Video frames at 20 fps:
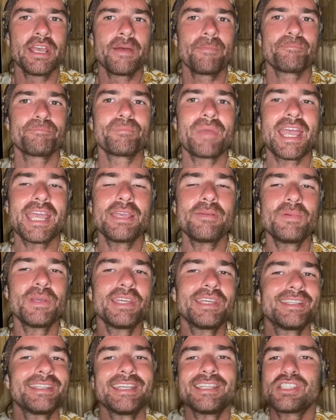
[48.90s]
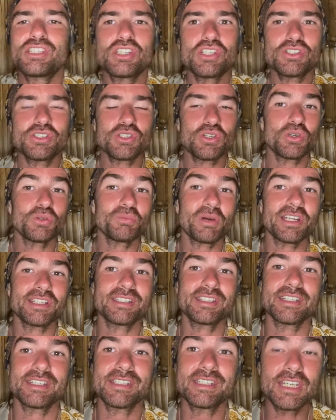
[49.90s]
maybe it's just too much
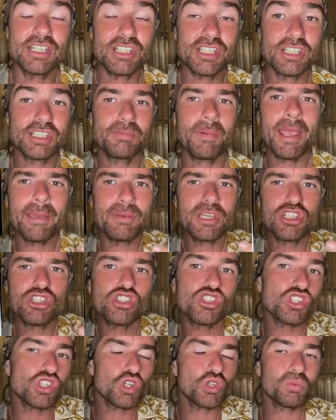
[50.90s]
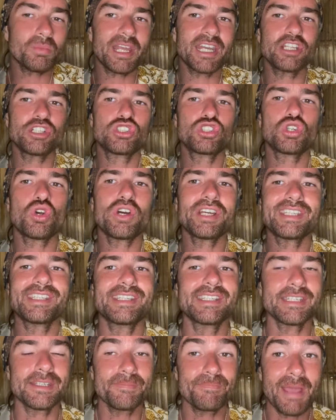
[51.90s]
decisions, maybe it's too many
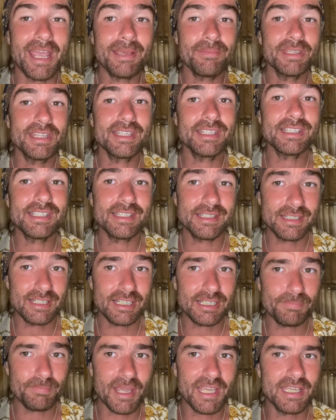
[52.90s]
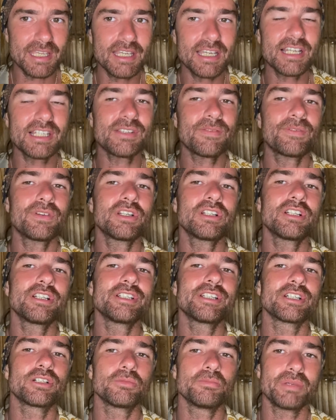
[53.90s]
choices, and maybe this is just making us feel a
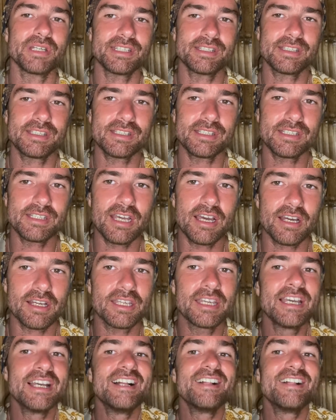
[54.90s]
little bit stuck.